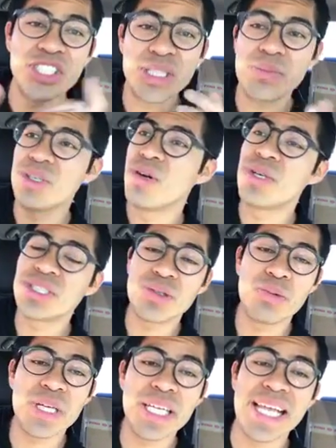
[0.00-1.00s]
a cheat meal once
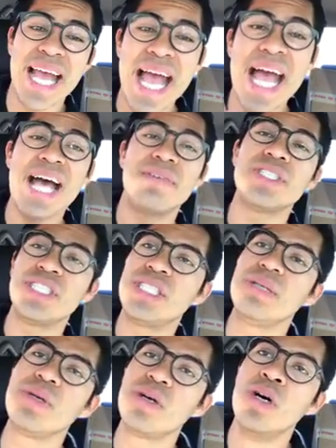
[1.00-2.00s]
a week. Have a
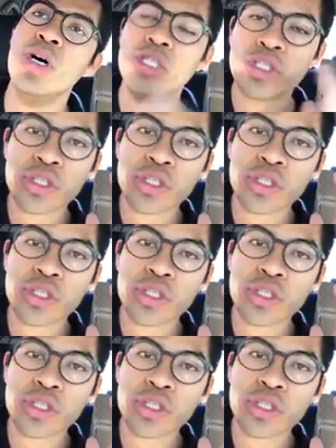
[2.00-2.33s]
cheat meal.